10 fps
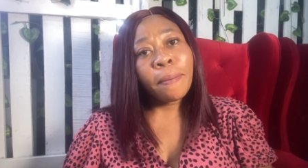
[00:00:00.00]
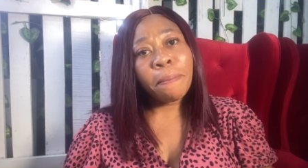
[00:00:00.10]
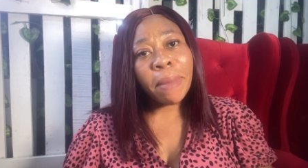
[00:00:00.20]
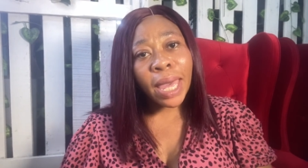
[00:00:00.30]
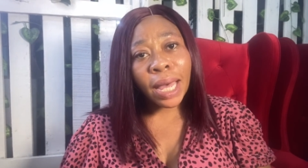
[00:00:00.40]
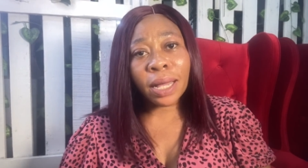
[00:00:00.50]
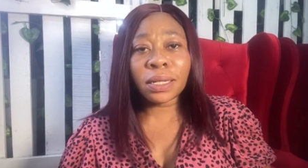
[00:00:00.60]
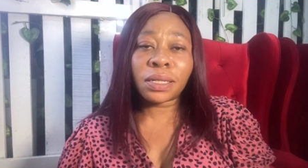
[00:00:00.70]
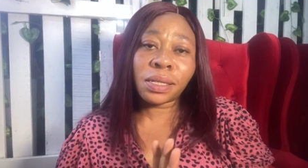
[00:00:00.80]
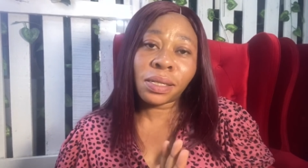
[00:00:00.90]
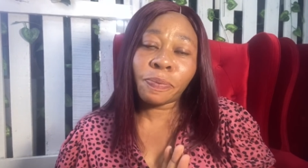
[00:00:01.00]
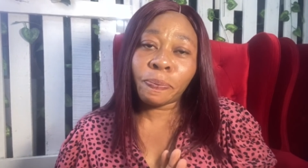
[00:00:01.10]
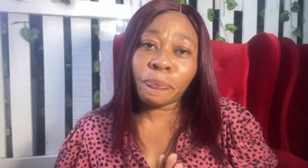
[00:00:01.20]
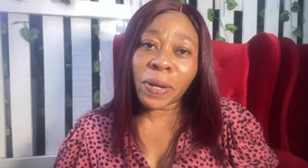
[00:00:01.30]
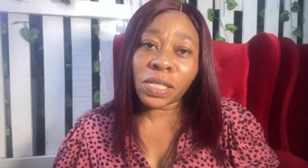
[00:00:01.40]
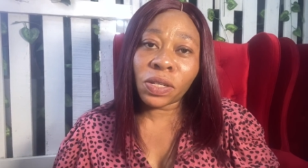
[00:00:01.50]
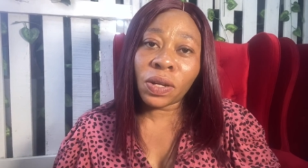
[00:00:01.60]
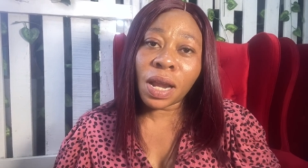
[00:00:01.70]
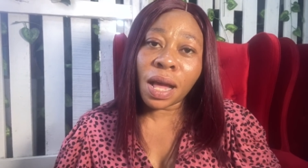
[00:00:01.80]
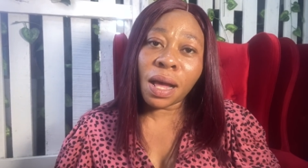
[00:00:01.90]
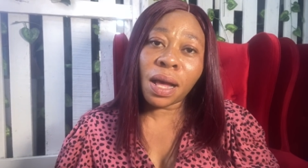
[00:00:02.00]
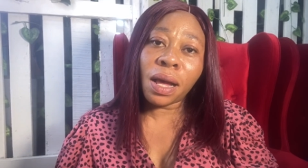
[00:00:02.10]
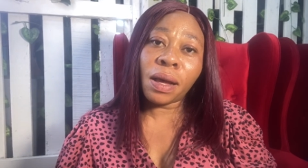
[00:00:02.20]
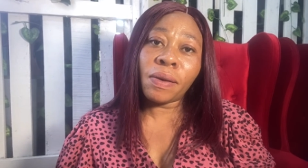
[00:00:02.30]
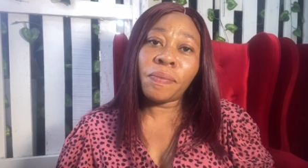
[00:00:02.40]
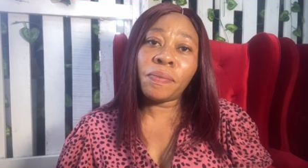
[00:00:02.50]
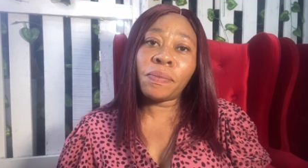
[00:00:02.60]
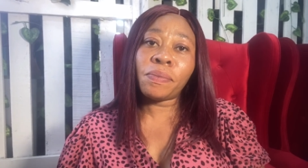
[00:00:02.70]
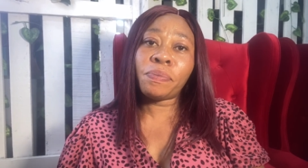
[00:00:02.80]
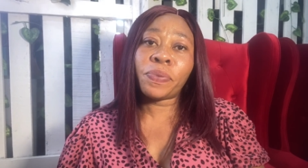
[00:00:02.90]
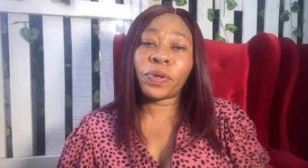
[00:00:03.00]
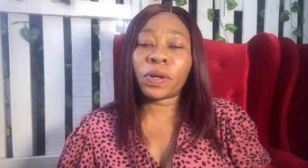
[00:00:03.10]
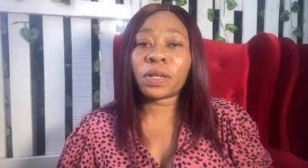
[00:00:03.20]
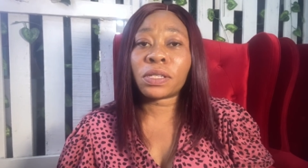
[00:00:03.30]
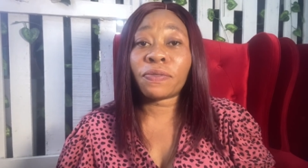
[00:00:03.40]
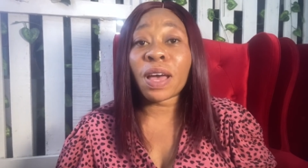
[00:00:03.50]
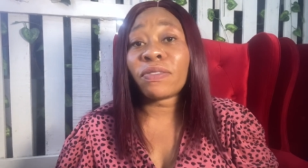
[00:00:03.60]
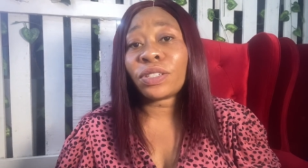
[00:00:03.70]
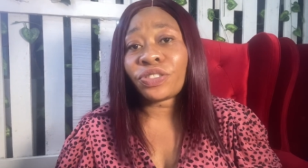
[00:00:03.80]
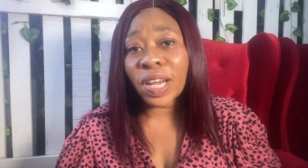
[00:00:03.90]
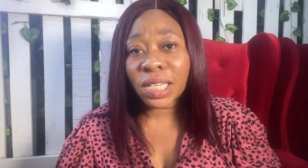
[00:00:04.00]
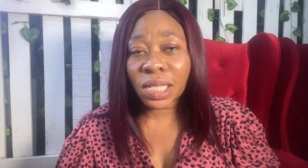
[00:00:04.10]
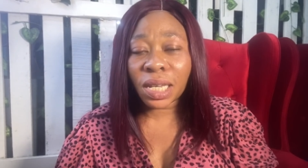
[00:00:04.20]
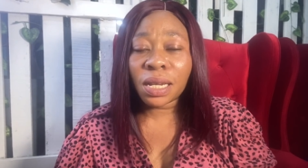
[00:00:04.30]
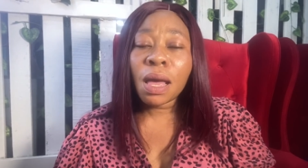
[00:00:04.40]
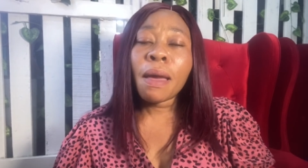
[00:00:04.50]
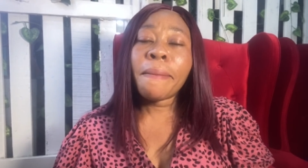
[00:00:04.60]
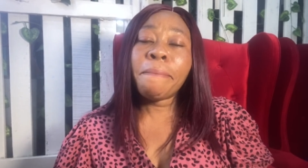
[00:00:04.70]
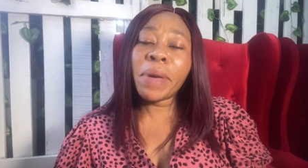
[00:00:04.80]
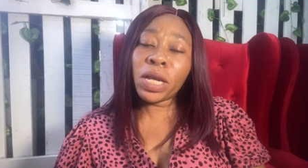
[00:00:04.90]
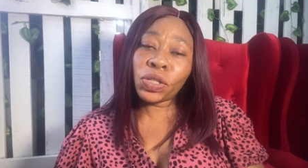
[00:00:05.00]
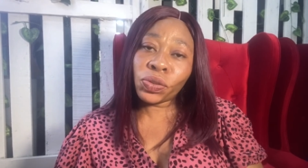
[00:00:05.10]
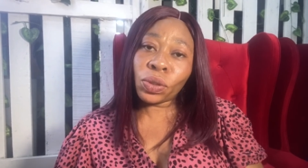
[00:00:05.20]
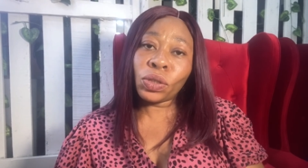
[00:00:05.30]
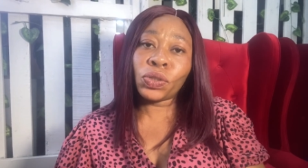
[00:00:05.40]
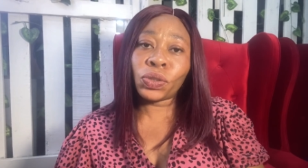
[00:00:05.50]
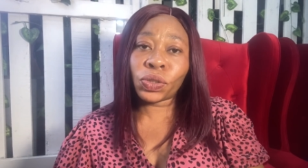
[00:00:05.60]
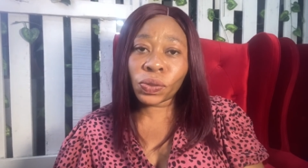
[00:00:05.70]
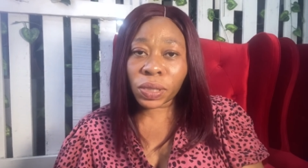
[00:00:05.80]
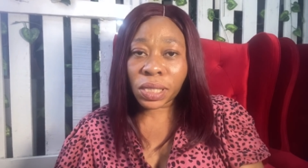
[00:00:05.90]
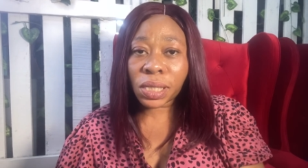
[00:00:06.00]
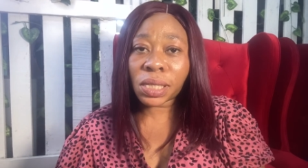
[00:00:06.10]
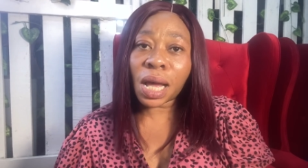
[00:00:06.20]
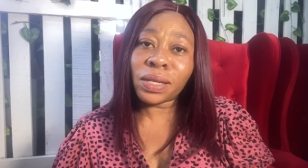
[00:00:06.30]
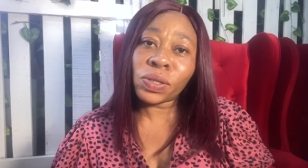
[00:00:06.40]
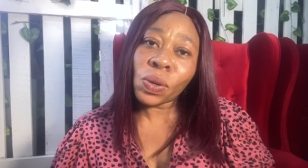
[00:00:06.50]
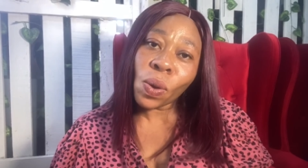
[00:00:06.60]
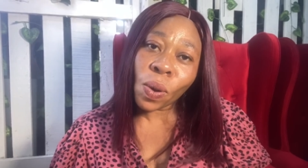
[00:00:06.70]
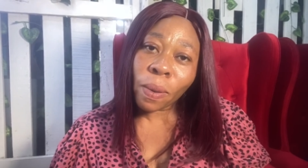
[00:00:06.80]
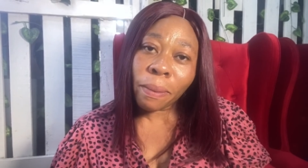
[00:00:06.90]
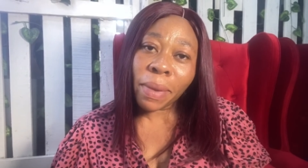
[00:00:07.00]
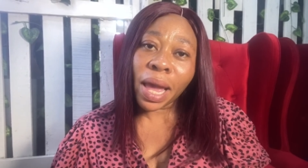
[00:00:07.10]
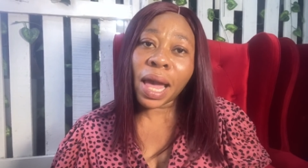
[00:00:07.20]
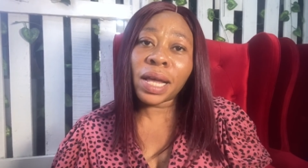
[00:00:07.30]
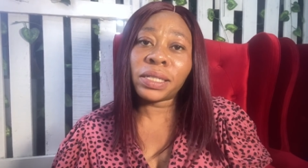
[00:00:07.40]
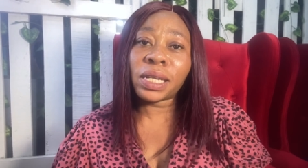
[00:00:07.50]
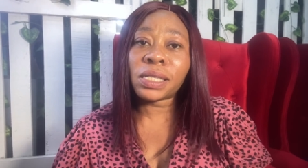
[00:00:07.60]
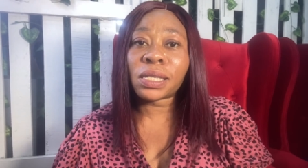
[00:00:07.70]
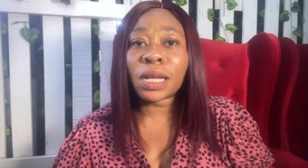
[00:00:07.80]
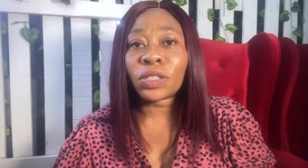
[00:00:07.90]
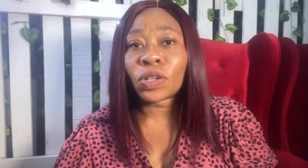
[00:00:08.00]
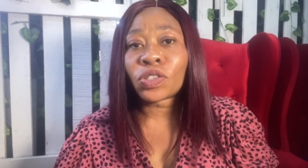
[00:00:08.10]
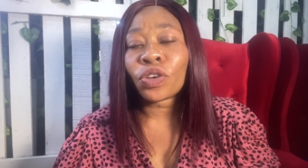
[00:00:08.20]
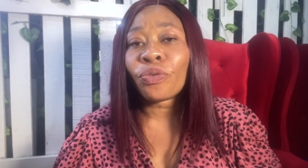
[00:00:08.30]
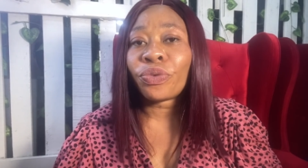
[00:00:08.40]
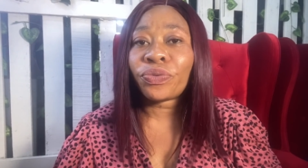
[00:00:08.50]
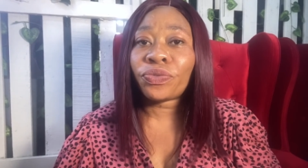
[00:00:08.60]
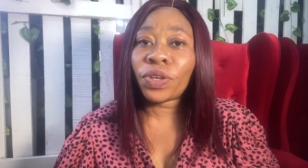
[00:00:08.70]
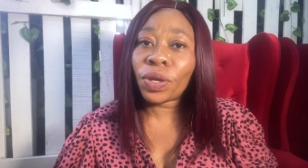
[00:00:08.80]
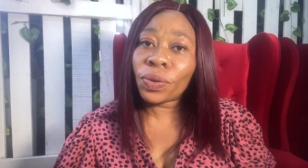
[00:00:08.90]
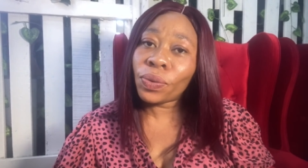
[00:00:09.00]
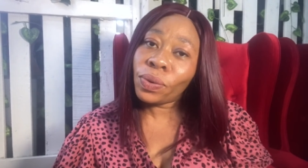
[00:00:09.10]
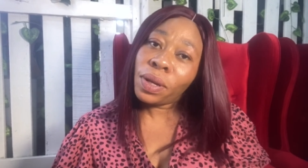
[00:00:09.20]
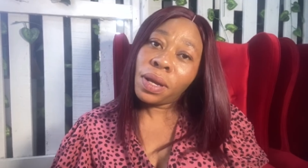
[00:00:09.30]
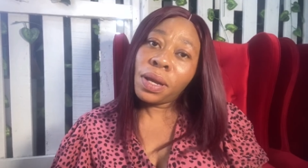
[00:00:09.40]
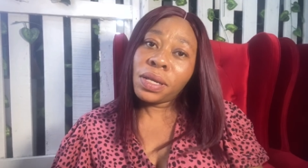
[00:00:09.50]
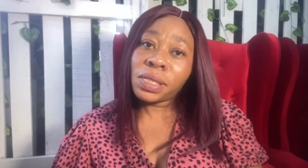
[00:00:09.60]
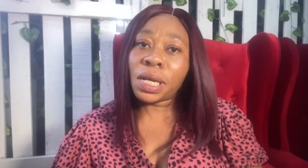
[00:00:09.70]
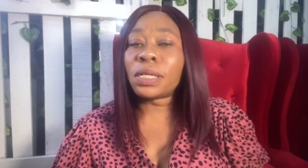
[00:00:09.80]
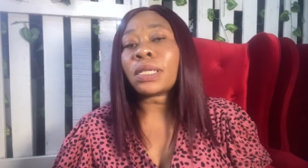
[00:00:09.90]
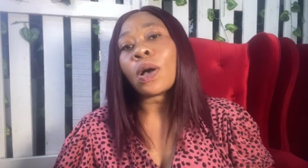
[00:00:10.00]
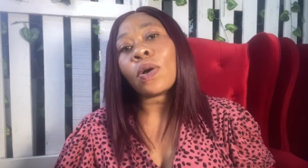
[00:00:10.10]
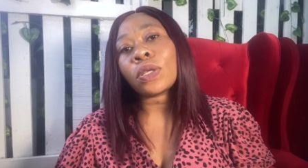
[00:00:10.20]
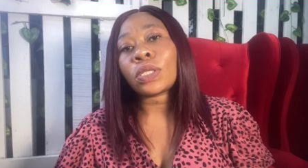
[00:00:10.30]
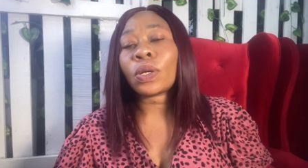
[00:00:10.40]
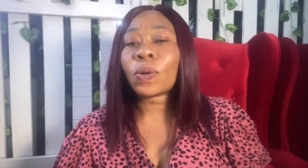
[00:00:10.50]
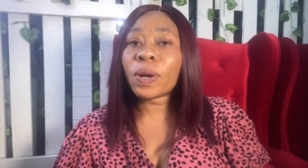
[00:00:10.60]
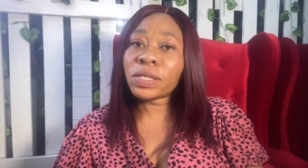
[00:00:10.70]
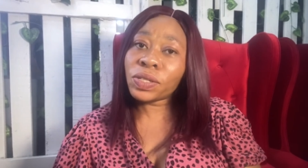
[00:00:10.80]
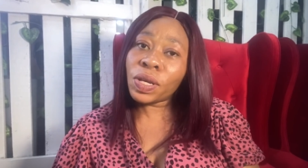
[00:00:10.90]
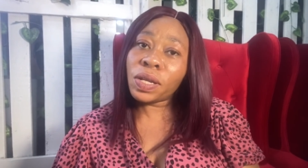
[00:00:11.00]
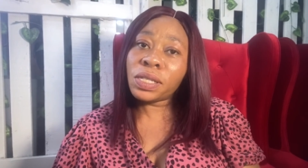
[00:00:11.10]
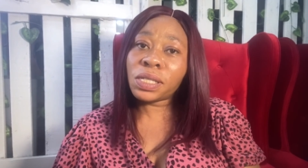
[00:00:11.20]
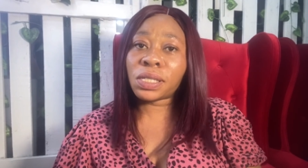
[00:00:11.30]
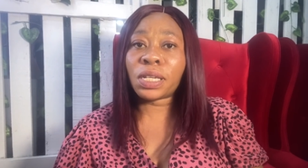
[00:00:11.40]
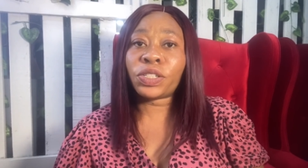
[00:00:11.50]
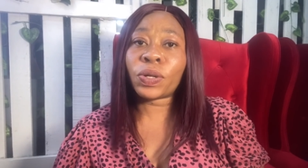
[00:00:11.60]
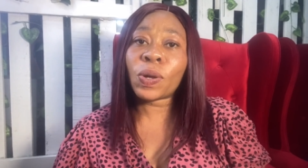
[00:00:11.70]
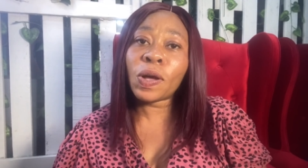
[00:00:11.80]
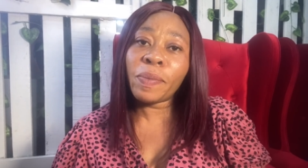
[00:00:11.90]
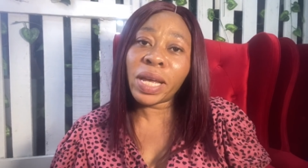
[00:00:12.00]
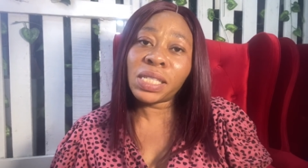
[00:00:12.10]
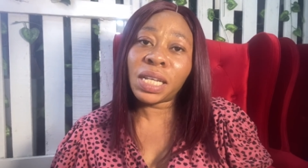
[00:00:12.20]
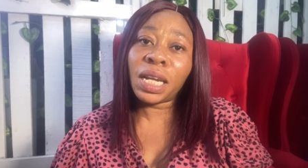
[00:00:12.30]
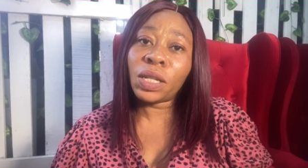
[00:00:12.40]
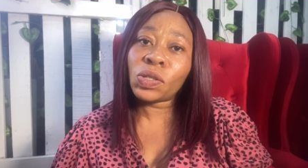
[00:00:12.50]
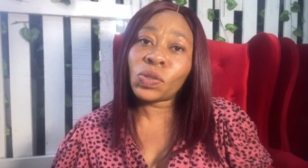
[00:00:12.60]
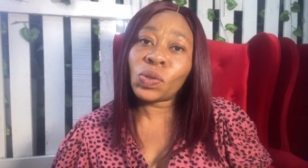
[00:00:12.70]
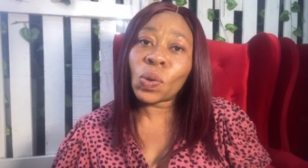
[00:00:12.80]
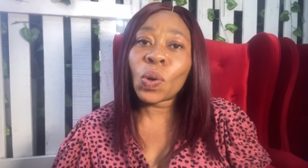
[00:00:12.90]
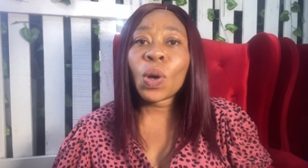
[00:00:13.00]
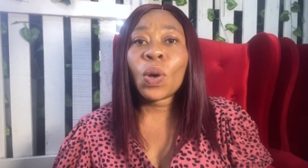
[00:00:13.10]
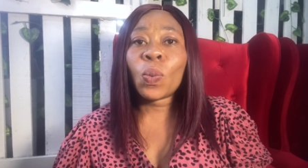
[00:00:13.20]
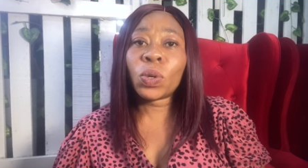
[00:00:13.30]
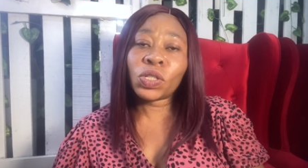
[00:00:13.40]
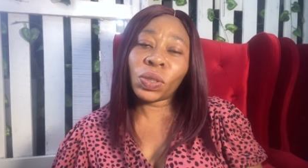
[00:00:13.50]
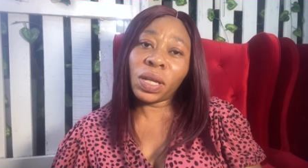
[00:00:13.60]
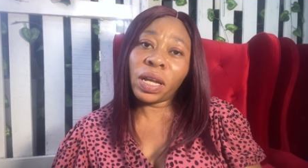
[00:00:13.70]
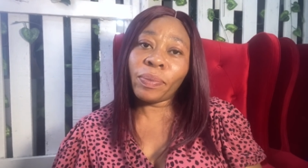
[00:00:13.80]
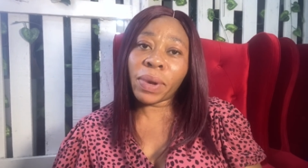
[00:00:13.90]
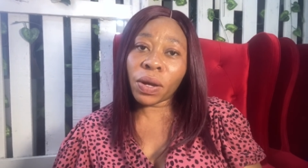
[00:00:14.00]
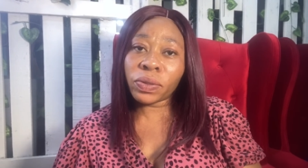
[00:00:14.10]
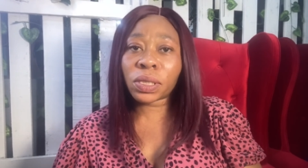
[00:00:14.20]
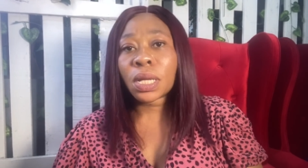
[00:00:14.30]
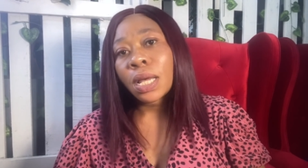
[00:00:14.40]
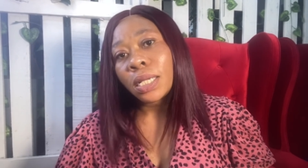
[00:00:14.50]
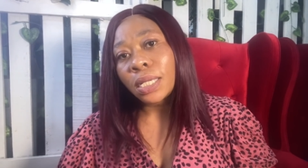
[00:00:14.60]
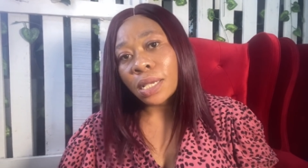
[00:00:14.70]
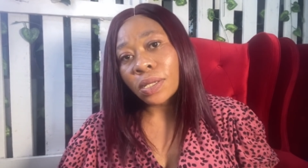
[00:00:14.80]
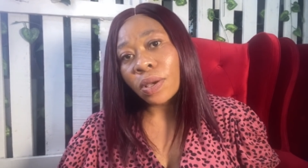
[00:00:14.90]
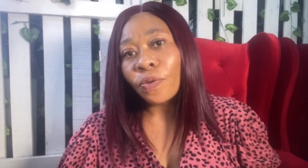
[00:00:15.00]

make this particular um, product if you have a dry skin make sure you do this at home and then send us your review send us your questions send your comments and let us know what you think about this